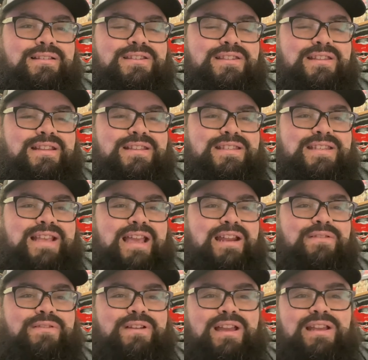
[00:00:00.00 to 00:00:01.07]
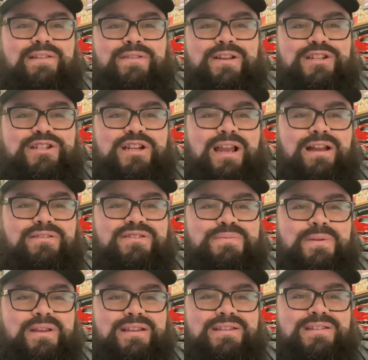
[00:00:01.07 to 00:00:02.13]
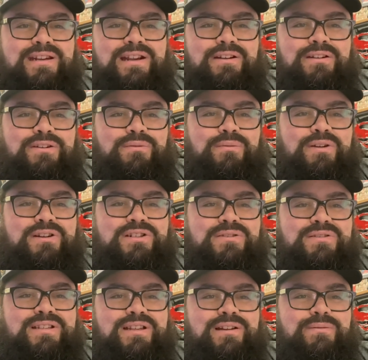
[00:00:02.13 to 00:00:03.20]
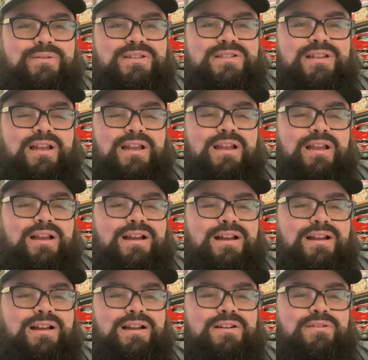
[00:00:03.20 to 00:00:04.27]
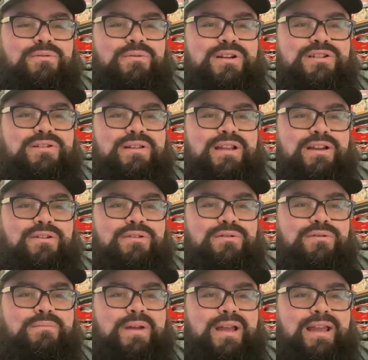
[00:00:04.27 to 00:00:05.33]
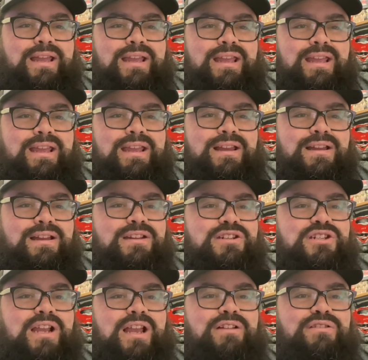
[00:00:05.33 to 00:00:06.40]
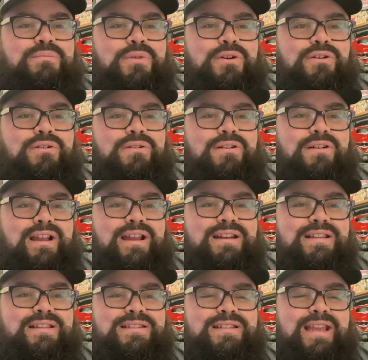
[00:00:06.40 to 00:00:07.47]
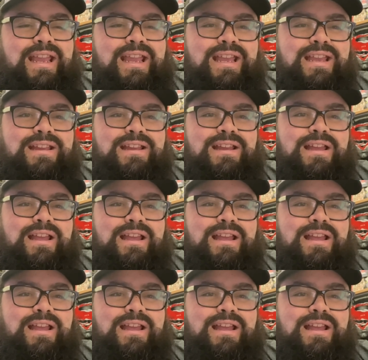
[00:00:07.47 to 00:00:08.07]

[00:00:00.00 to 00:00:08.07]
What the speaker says: site of kind of a child's play scenario, where it turns out it was originally owned by a child murderer and his gang,